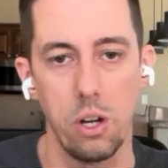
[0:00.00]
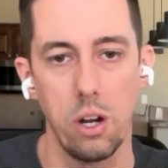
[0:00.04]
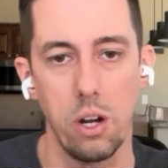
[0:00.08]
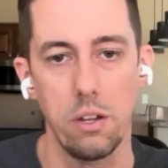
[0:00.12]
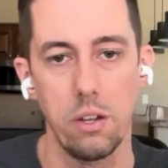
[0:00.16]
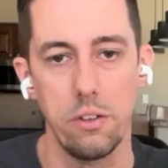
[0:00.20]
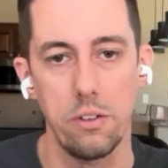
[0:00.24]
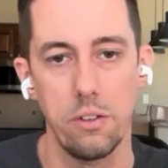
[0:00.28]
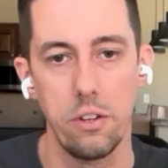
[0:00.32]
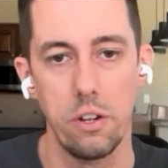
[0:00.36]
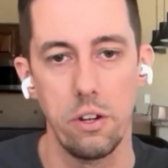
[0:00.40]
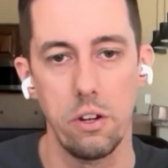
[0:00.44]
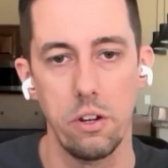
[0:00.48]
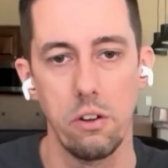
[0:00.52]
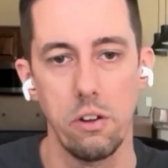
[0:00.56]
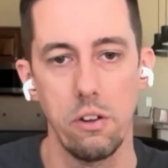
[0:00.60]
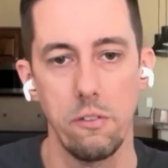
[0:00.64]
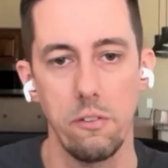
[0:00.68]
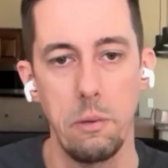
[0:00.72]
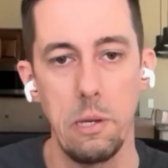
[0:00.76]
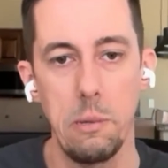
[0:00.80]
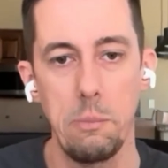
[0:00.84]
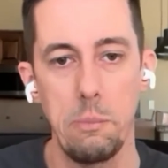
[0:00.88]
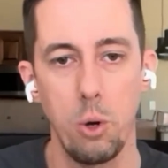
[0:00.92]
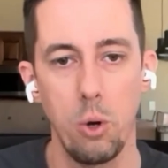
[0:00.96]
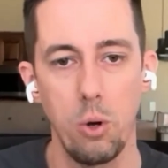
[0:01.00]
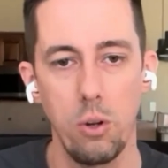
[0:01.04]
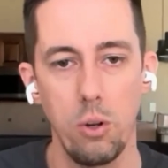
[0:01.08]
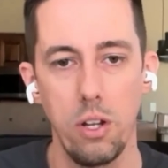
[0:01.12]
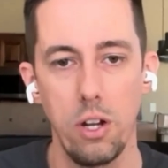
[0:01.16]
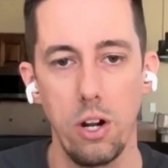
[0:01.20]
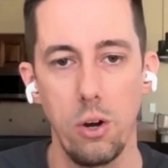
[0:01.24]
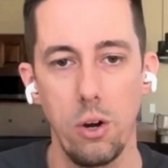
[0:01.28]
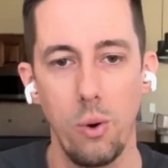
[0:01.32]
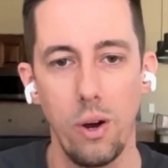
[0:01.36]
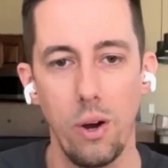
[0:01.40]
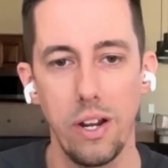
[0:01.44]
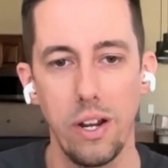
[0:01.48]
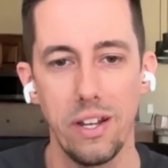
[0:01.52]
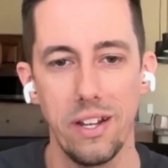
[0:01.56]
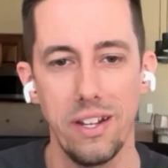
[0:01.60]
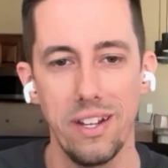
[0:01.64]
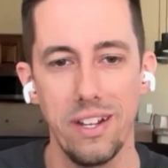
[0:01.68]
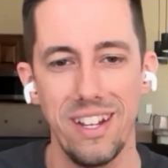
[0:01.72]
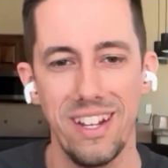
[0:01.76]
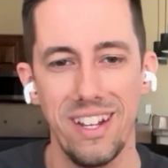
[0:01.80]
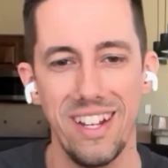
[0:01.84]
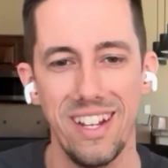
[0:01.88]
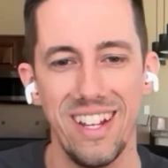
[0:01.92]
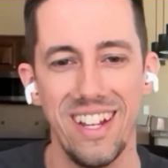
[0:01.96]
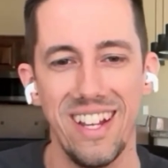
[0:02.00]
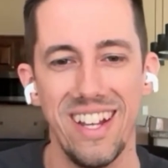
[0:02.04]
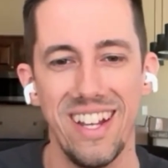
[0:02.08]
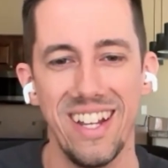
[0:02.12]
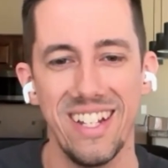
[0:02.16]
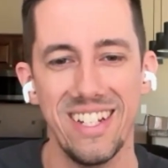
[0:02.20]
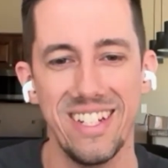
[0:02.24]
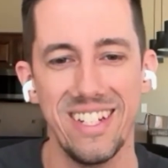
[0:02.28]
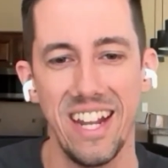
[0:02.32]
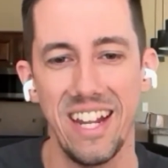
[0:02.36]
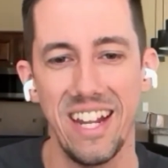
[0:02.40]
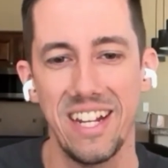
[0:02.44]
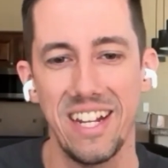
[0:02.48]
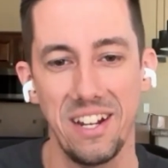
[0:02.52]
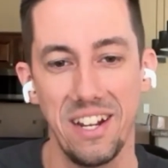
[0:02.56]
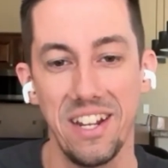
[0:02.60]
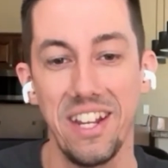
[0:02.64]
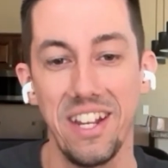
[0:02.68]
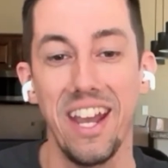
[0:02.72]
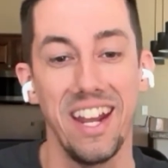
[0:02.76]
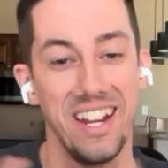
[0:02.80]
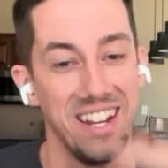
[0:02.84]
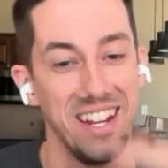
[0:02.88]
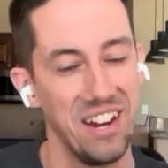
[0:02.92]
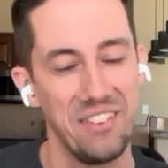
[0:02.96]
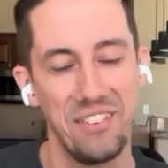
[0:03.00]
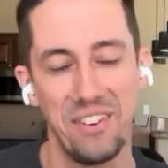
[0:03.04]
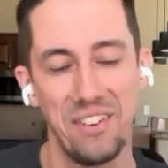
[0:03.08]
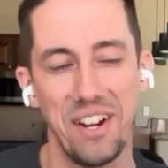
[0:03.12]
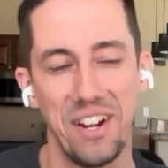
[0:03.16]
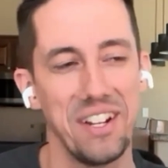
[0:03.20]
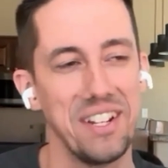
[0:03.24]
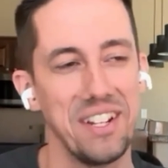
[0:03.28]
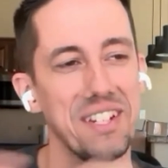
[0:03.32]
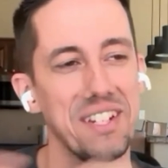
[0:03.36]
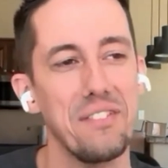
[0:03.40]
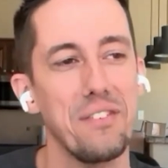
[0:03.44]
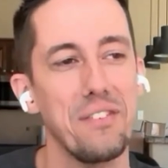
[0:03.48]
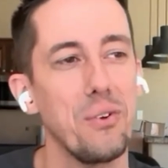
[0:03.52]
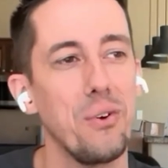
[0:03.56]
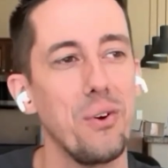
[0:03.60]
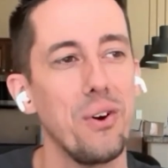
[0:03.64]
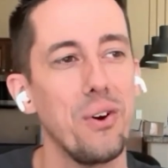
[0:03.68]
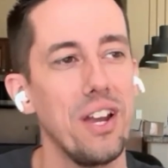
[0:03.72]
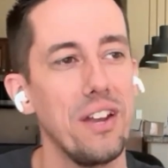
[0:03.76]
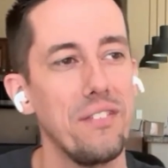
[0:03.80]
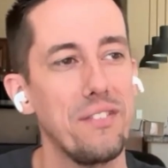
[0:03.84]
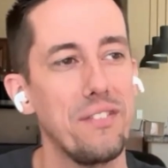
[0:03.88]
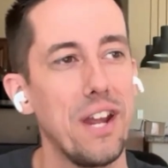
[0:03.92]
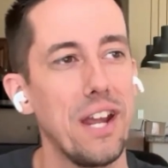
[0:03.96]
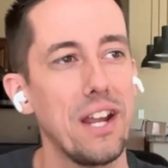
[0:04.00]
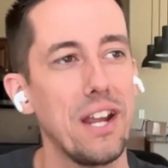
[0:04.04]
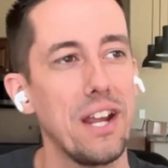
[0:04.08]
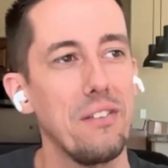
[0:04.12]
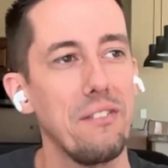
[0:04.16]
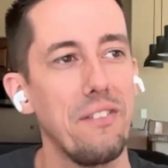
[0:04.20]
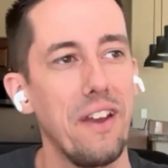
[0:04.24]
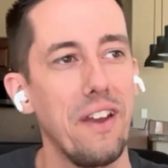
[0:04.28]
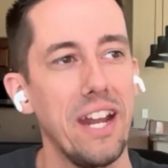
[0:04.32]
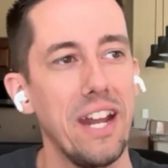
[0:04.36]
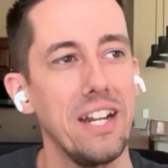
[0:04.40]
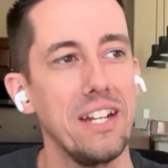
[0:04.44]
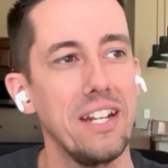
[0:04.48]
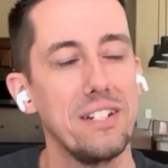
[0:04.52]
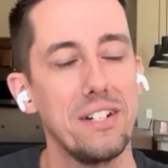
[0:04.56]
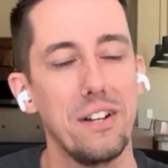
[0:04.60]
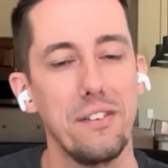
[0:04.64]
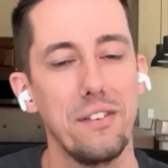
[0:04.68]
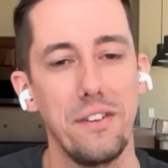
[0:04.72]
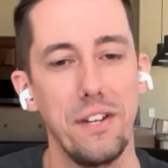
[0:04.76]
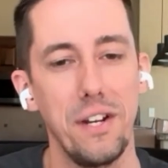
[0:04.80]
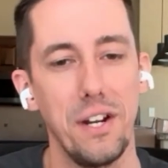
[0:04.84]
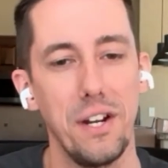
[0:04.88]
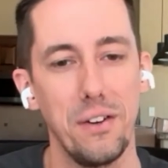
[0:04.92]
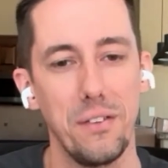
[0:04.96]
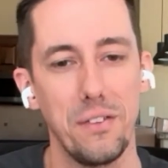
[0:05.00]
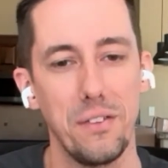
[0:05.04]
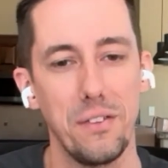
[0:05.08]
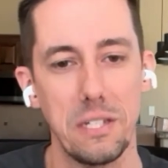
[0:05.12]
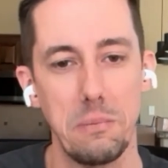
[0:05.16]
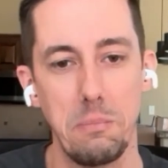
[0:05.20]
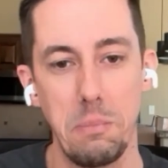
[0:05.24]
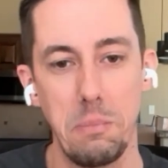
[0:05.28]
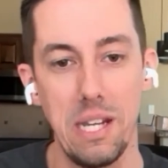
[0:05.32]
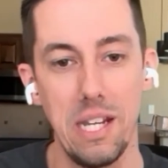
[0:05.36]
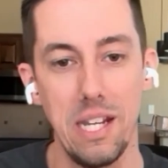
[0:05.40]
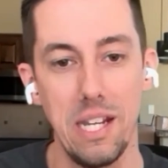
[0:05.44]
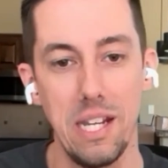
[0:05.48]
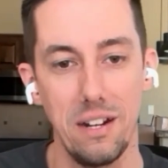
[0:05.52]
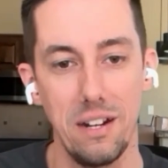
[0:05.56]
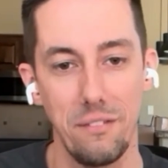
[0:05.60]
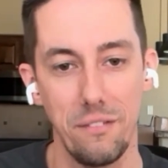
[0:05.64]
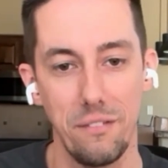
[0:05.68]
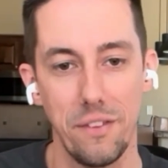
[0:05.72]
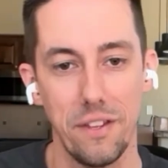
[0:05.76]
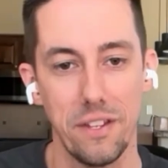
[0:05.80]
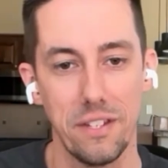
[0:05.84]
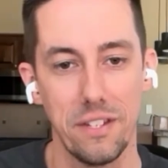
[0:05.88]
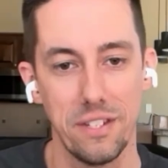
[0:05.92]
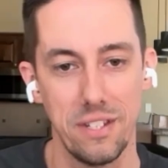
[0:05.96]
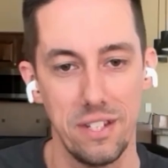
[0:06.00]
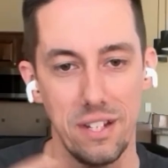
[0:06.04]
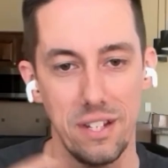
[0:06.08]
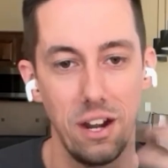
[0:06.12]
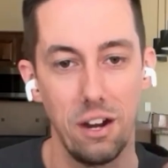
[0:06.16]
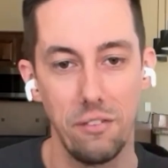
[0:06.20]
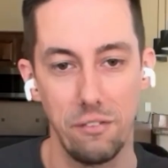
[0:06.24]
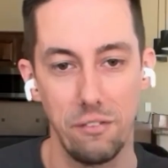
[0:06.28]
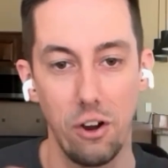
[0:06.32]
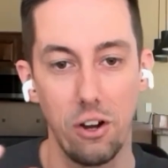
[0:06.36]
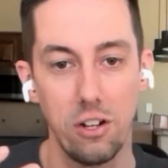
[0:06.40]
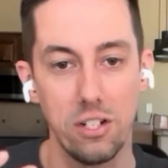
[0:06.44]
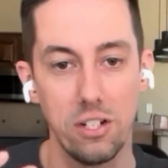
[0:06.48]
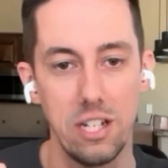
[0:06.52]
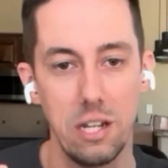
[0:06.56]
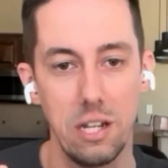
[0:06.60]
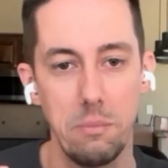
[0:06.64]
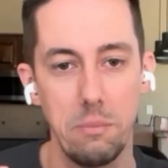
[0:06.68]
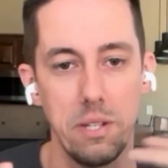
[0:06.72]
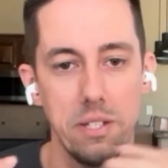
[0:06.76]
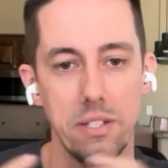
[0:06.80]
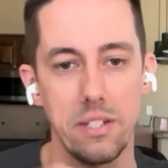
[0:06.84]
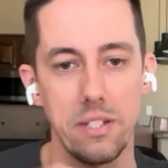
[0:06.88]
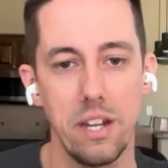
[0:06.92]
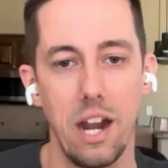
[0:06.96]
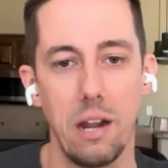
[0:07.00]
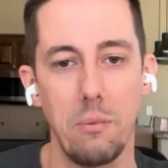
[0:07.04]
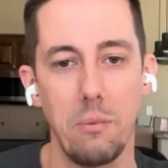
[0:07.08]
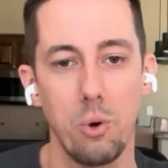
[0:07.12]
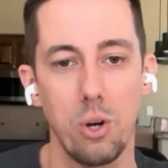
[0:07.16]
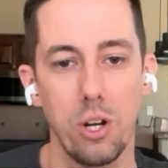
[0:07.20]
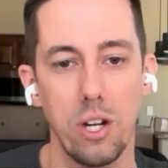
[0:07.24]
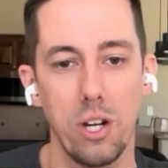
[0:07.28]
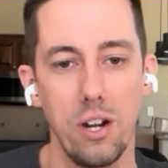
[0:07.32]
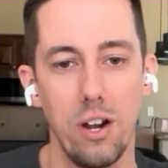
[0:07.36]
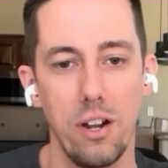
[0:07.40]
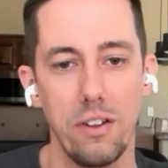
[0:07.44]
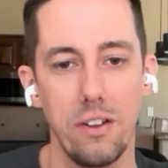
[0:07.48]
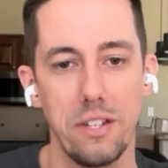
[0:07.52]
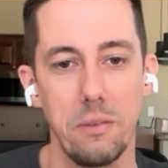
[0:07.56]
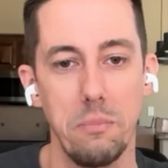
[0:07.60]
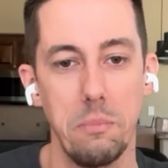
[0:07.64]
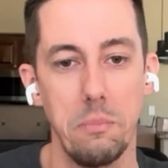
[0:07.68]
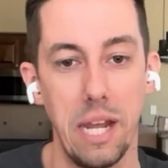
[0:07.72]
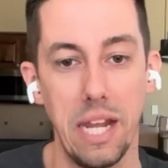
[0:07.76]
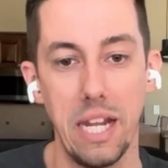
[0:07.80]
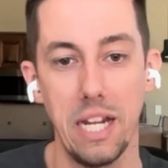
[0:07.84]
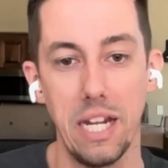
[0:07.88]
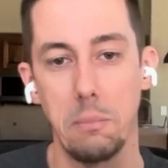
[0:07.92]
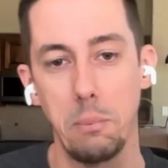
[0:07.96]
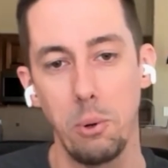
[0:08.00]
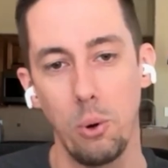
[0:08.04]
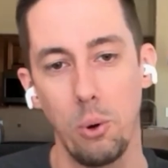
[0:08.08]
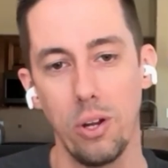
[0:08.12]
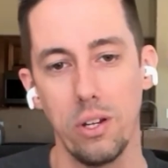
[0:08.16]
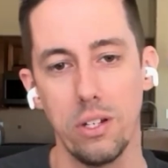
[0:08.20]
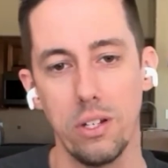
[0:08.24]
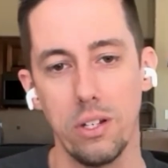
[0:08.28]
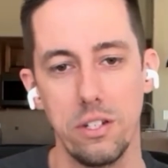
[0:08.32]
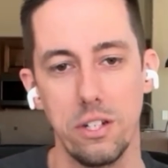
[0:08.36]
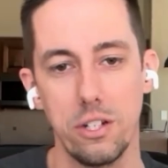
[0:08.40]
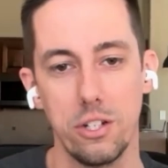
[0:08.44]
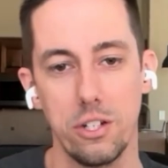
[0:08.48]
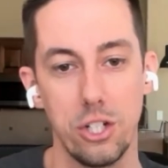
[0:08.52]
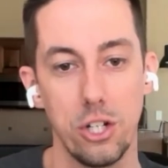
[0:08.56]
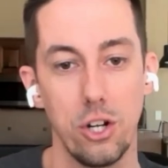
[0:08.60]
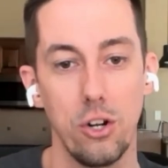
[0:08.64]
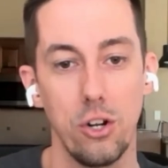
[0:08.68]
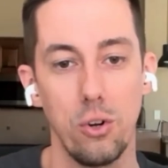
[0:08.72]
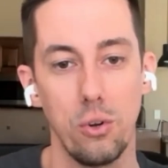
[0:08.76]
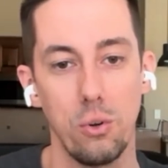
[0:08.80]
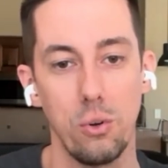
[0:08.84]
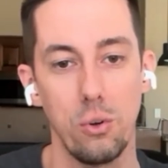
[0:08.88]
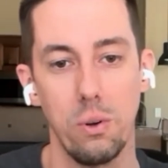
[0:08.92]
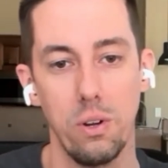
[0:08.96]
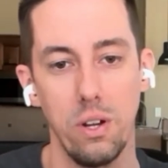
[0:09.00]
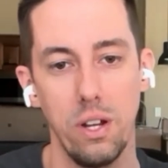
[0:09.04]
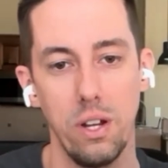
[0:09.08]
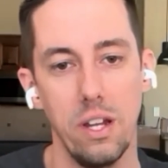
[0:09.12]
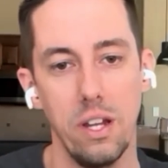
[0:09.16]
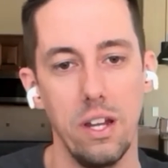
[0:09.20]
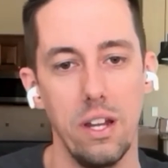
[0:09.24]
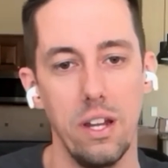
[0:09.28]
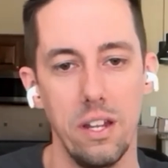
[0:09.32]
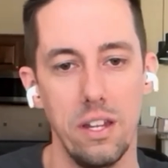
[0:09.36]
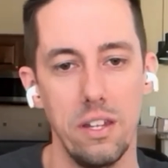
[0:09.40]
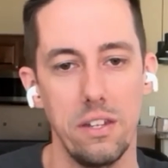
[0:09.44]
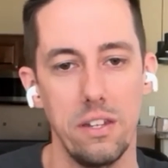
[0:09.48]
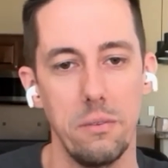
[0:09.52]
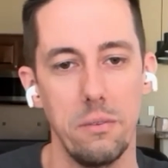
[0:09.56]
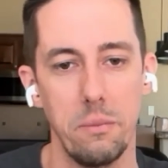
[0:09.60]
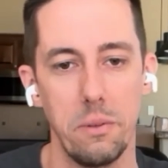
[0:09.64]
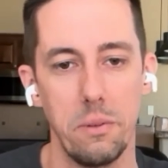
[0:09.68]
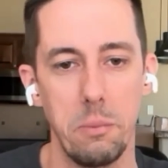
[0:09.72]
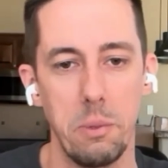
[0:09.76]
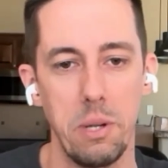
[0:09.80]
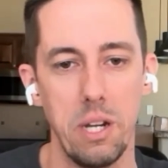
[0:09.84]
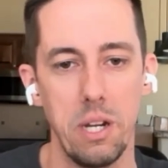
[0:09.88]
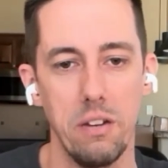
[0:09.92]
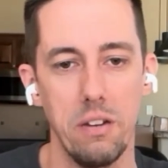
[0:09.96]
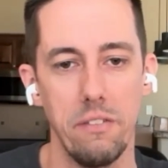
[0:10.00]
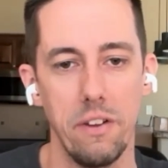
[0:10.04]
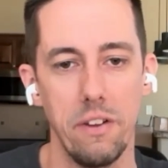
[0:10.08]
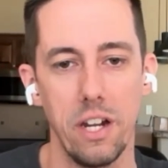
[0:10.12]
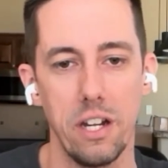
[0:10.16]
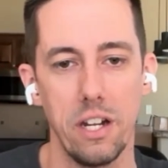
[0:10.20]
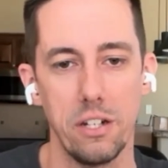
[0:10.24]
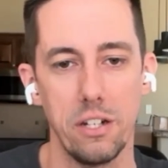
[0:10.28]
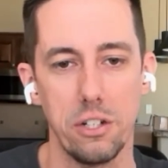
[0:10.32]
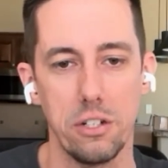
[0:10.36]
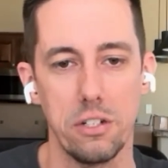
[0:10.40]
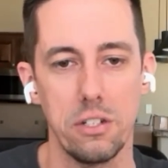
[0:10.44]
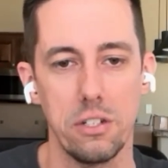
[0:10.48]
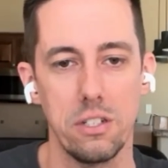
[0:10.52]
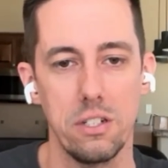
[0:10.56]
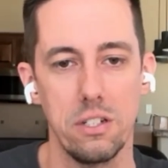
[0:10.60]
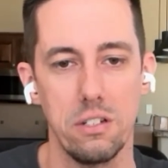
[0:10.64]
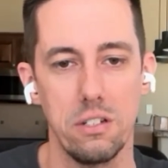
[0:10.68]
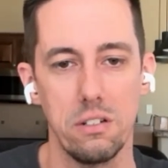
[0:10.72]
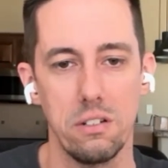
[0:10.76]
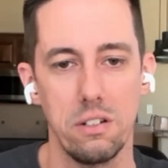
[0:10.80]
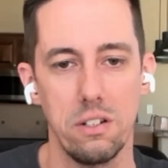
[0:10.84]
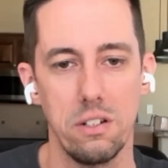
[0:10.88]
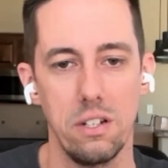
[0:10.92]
So if people, want to take it, it never ends. If take advantage of, the speed of our snippets, and I'm working on some data points to show some speed advantages too.